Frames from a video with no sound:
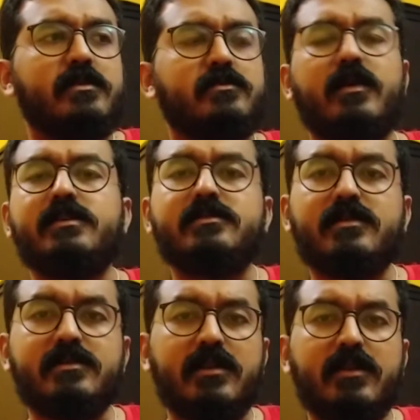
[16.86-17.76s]
So I just
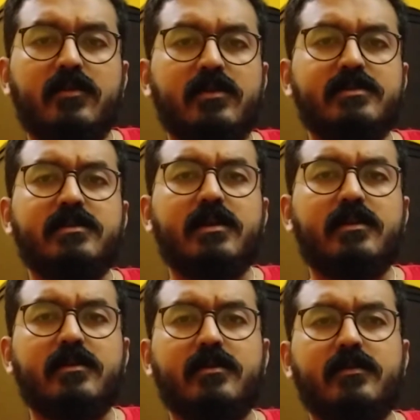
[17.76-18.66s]
recently noticed that
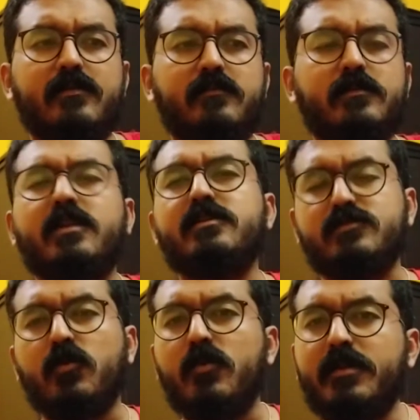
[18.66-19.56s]
there are
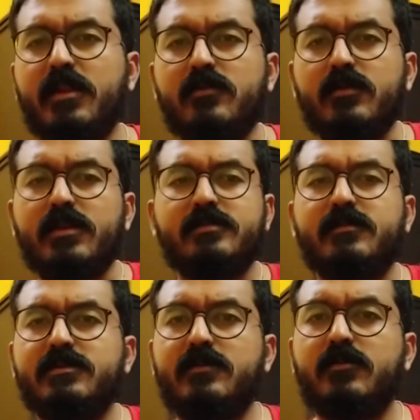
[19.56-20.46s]
so many
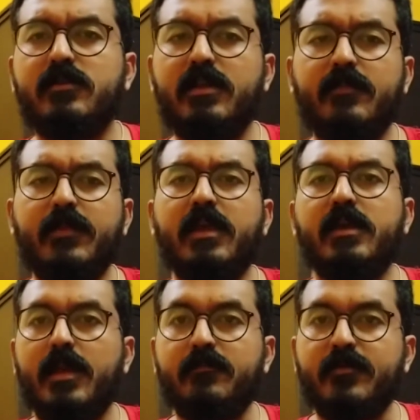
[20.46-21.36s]
advertisements about the
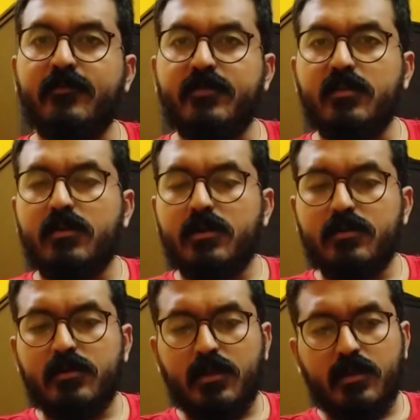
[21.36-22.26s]

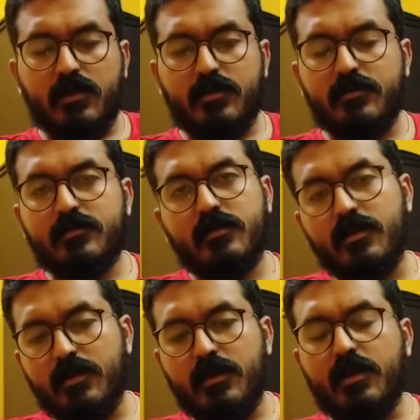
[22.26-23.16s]
M51 in
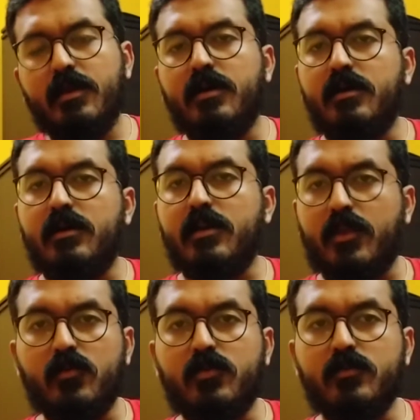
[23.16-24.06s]

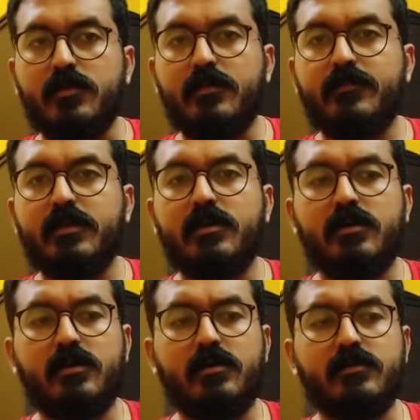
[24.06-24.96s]
YouTube.
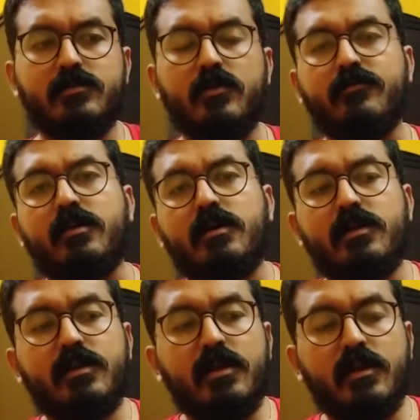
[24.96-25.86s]
So if
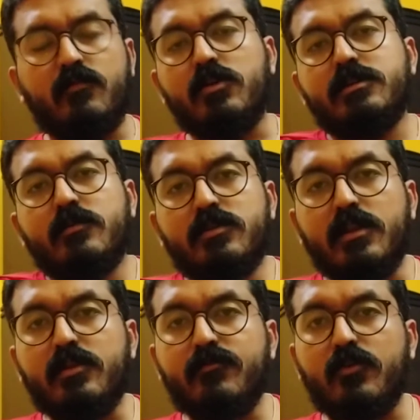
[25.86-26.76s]
I watch about
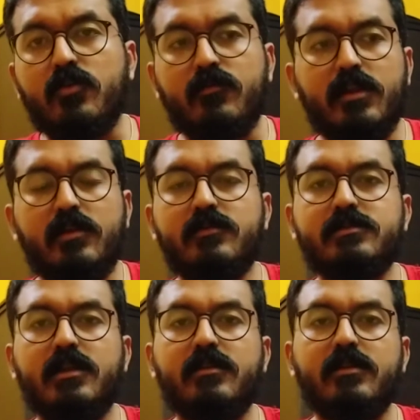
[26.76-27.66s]
3 to 4 videos,
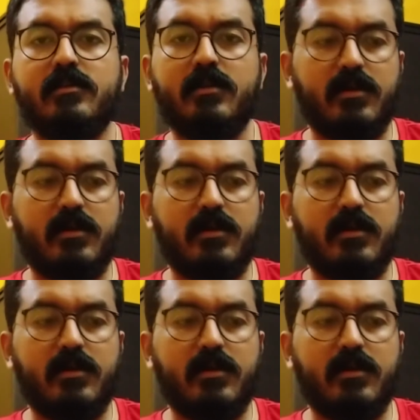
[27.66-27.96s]
then